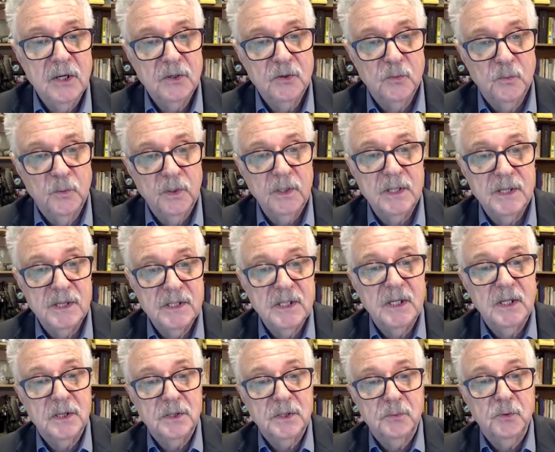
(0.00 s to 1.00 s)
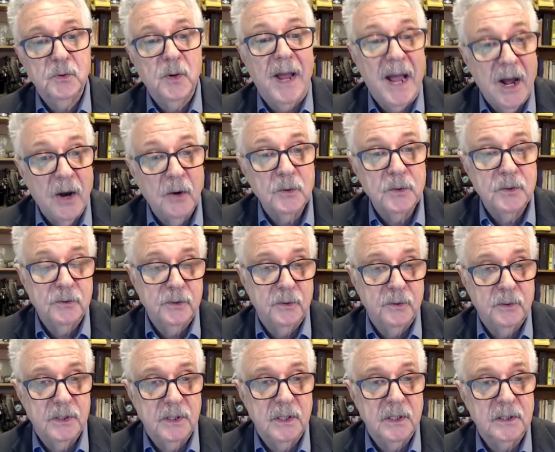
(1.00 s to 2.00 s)
to really think through how they're
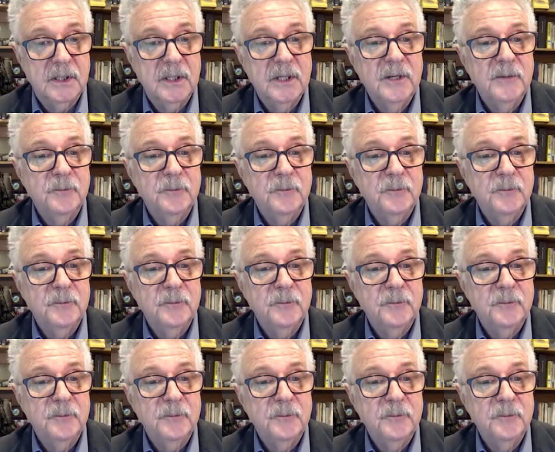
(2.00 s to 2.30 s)
using it,